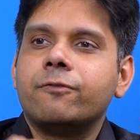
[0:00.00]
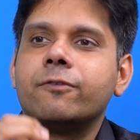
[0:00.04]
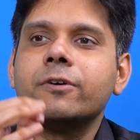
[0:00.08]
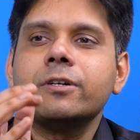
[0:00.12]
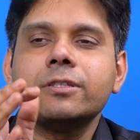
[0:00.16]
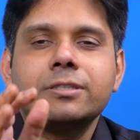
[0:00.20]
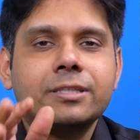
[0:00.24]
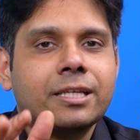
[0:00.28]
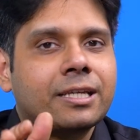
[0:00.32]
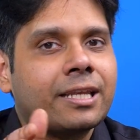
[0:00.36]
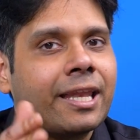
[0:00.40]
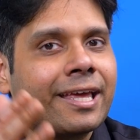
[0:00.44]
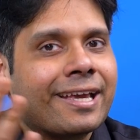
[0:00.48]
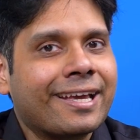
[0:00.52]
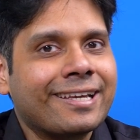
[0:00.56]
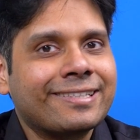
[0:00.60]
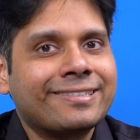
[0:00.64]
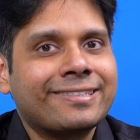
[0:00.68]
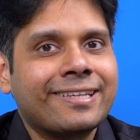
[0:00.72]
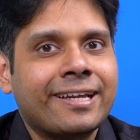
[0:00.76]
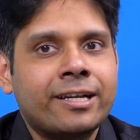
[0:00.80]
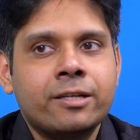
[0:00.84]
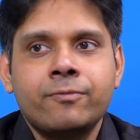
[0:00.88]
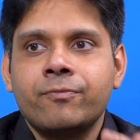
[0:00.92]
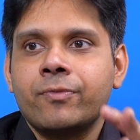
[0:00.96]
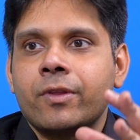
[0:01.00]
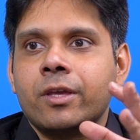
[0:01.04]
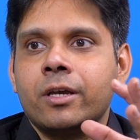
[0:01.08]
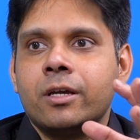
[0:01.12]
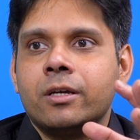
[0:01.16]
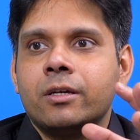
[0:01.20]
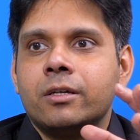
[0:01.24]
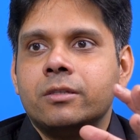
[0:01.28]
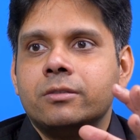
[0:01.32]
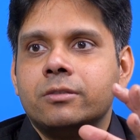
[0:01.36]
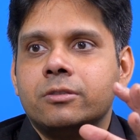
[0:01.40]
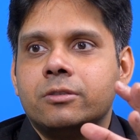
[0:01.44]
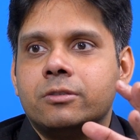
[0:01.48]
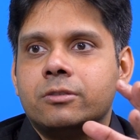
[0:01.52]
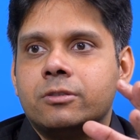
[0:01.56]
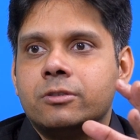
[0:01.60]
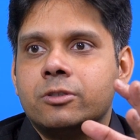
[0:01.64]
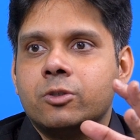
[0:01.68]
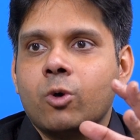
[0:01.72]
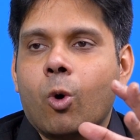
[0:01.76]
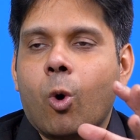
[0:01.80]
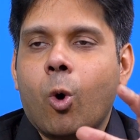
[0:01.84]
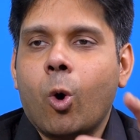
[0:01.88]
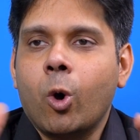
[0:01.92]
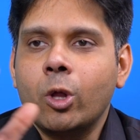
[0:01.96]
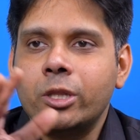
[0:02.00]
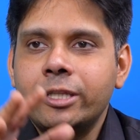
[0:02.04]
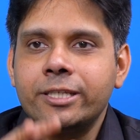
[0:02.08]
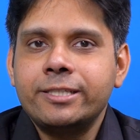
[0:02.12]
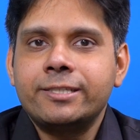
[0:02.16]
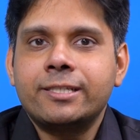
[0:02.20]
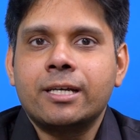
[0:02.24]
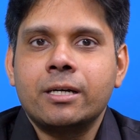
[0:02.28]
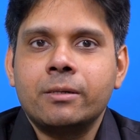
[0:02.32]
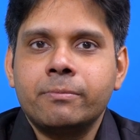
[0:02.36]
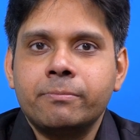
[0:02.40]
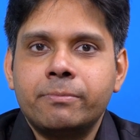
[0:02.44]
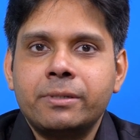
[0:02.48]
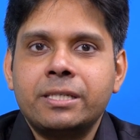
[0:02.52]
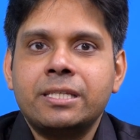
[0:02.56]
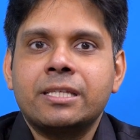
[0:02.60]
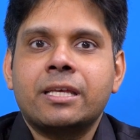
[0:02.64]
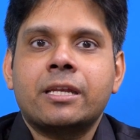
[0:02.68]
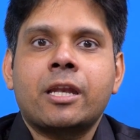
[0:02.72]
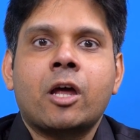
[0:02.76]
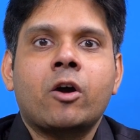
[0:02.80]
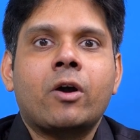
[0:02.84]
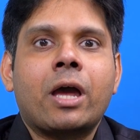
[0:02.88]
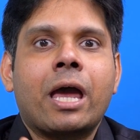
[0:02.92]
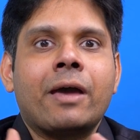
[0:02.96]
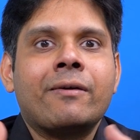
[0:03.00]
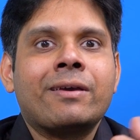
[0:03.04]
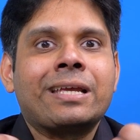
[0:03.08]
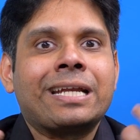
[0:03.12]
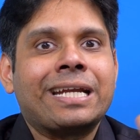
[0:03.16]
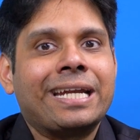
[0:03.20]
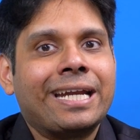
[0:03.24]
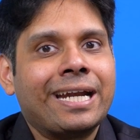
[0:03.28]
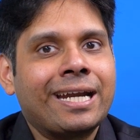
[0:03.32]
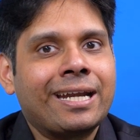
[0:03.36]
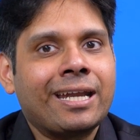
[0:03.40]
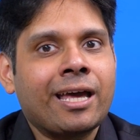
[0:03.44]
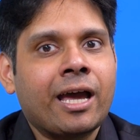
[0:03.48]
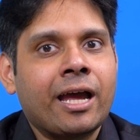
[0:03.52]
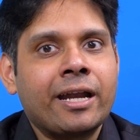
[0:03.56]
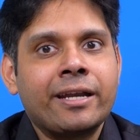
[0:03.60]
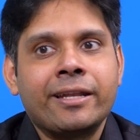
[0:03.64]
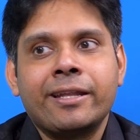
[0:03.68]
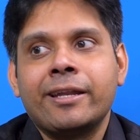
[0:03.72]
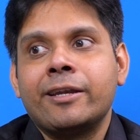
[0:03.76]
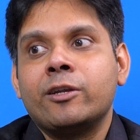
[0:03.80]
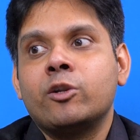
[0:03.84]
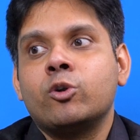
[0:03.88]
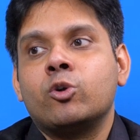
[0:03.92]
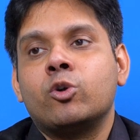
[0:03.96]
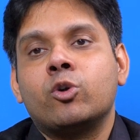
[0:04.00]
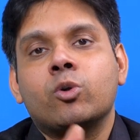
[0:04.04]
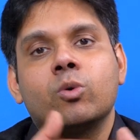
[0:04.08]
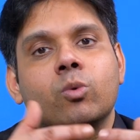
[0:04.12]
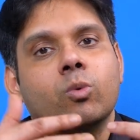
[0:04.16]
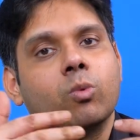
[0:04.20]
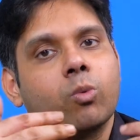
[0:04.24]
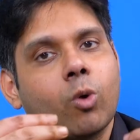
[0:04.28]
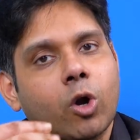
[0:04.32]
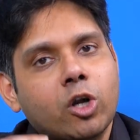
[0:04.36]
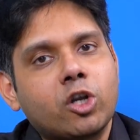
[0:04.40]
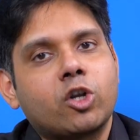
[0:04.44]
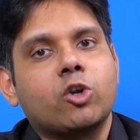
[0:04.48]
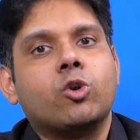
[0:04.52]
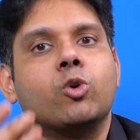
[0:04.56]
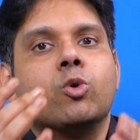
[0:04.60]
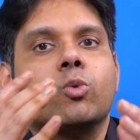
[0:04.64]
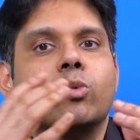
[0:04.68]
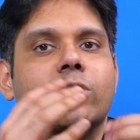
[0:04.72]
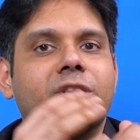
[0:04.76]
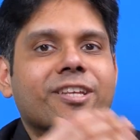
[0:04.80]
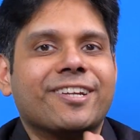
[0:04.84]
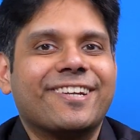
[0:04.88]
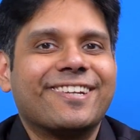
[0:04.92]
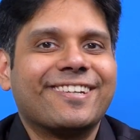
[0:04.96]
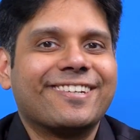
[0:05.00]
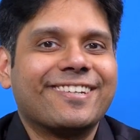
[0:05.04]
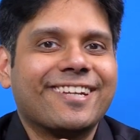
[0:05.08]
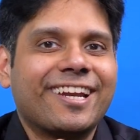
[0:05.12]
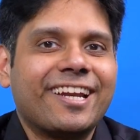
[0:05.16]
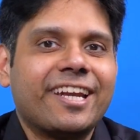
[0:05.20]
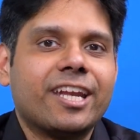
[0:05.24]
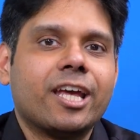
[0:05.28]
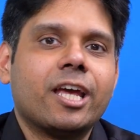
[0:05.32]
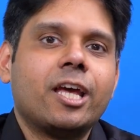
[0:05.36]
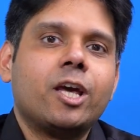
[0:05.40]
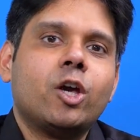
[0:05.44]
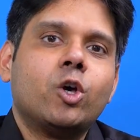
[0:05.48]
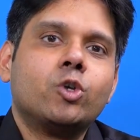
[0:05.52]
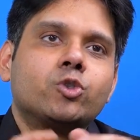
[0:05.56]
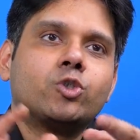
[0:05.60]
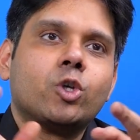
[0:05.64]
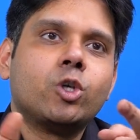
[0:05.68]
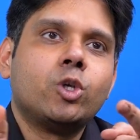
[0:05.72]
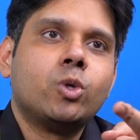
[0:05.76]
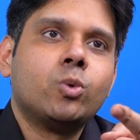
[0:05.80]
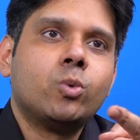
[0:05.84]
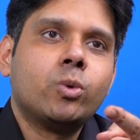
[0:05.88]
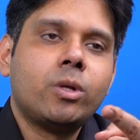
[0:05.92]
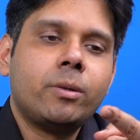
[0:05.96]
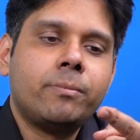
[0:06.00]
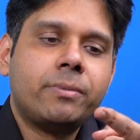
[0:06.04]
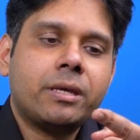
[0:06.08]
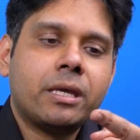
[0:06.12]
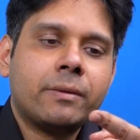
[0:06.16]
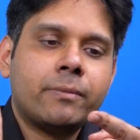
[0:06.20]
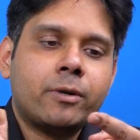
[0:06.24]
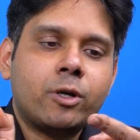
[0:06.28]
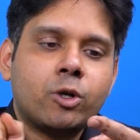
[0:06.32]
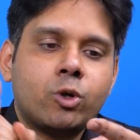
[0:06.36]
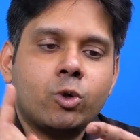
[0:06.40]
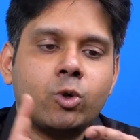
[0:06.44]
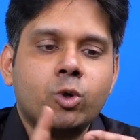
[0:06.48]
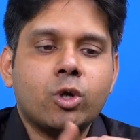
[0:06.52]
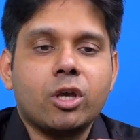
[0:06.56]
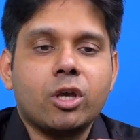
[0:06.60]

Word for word: first thing, like I said, so all these companies are now having data and they don't know what to do, right? So you will be able to